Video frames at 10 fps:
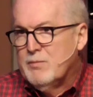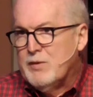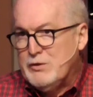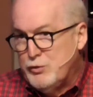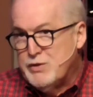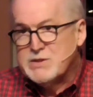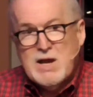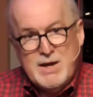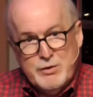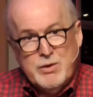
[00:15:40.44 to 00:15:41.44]
They do
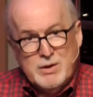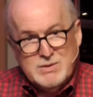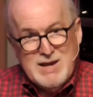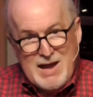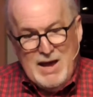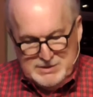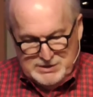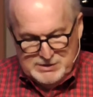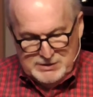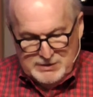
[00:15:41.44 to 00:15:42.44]
dishonor to
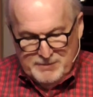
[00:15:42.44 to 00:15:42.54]
us.